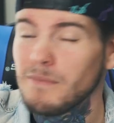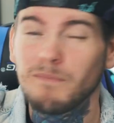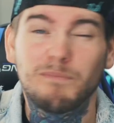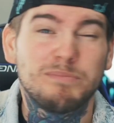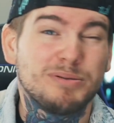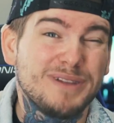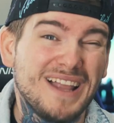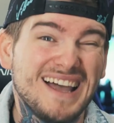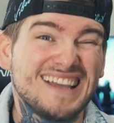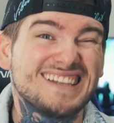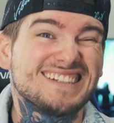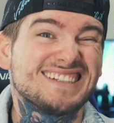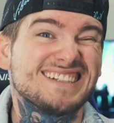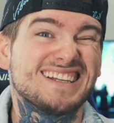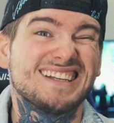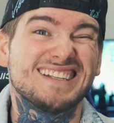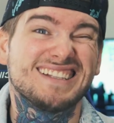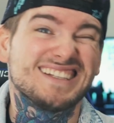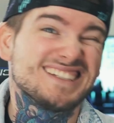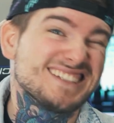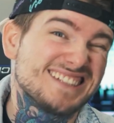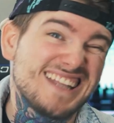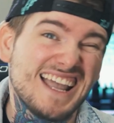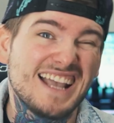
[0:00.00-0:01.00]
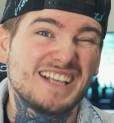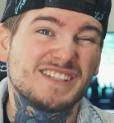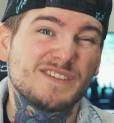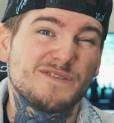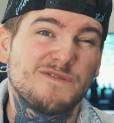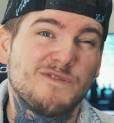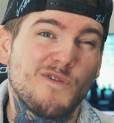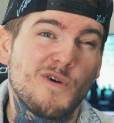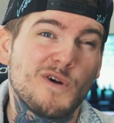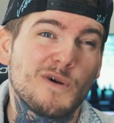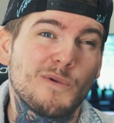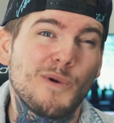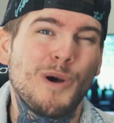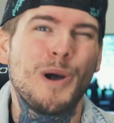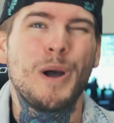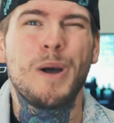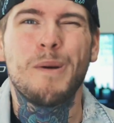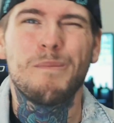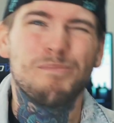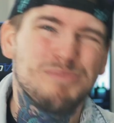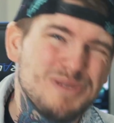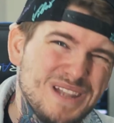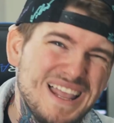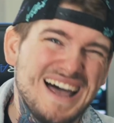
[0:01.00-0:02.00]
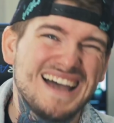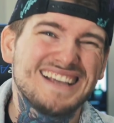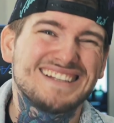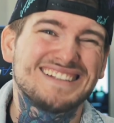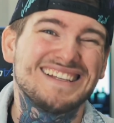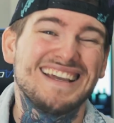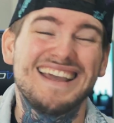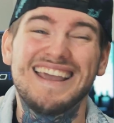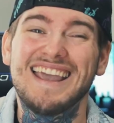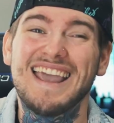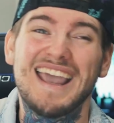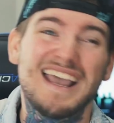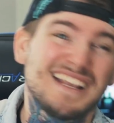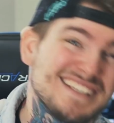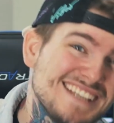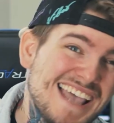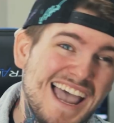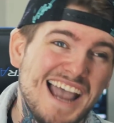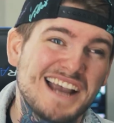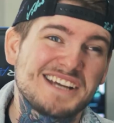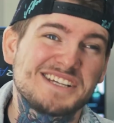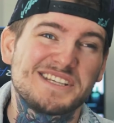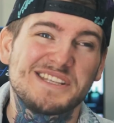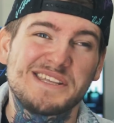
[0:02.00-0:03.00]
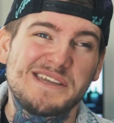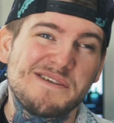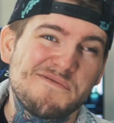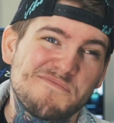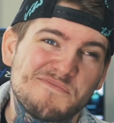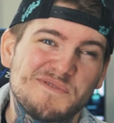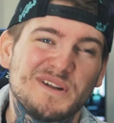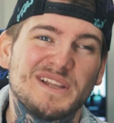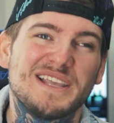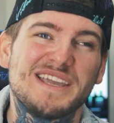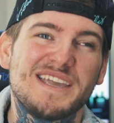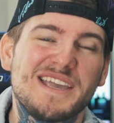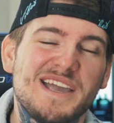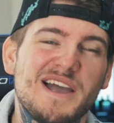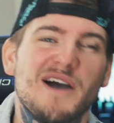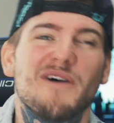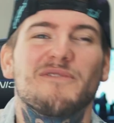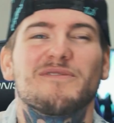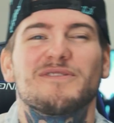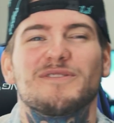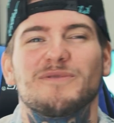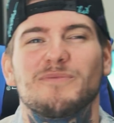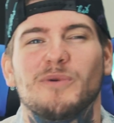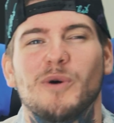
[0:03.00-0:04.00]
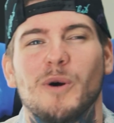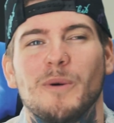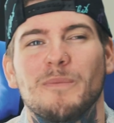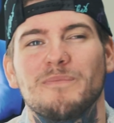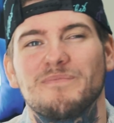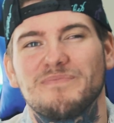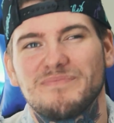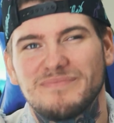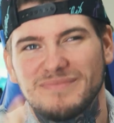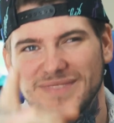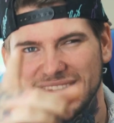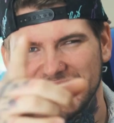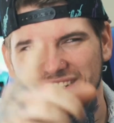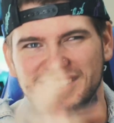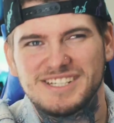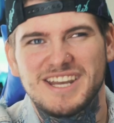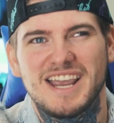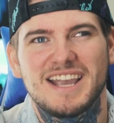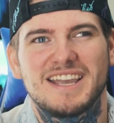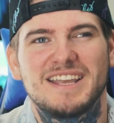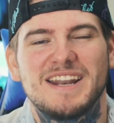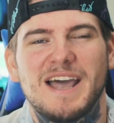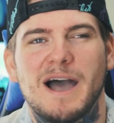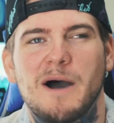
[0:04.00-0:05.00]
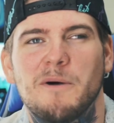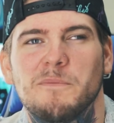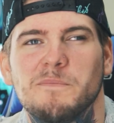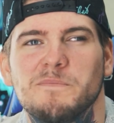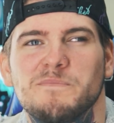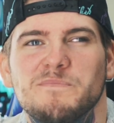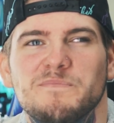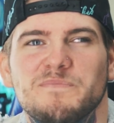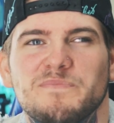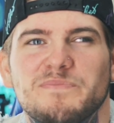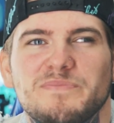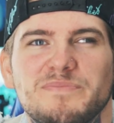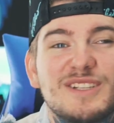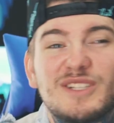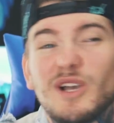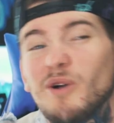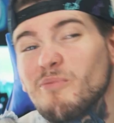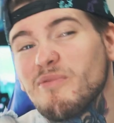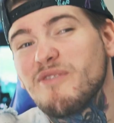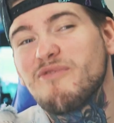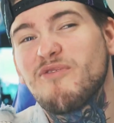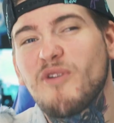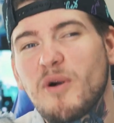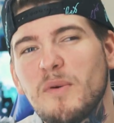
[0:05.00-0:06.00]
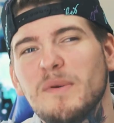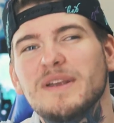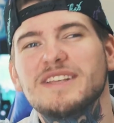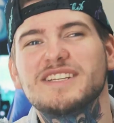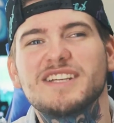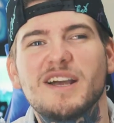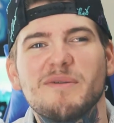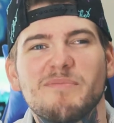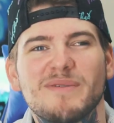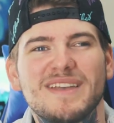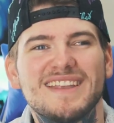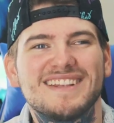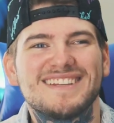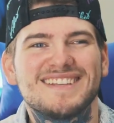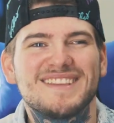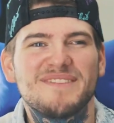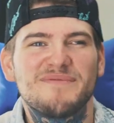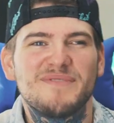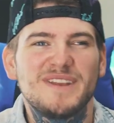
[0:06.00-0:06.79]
plus this thing's affordable, plus it's actually really comfortable. Let's check it out. So before we jump into the